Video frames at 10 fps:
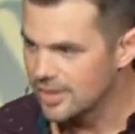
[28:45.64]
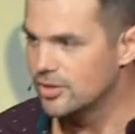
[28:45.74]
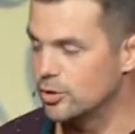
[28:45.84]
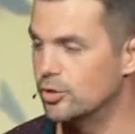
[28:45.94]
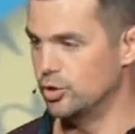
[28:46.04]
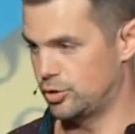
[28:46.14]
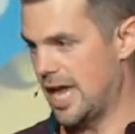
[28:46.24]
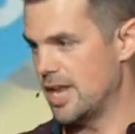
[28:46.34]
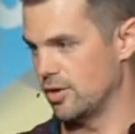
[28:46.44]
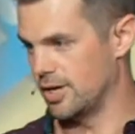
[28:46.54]
You
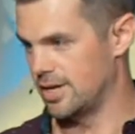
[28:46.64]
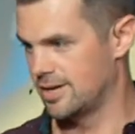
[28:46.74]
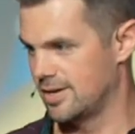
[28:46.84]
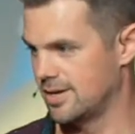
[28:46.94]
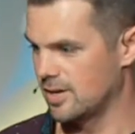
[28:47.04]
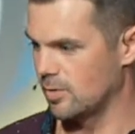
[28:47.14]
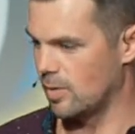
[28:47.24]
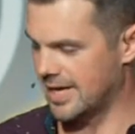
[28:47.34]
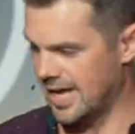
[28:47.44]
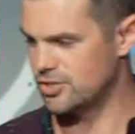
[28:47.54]
can't do it.
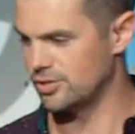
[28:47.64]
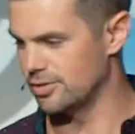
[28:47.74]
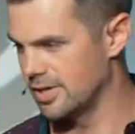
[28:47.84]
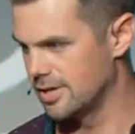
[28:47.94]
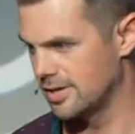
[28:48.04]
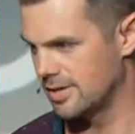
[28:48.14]
Why can't you do it?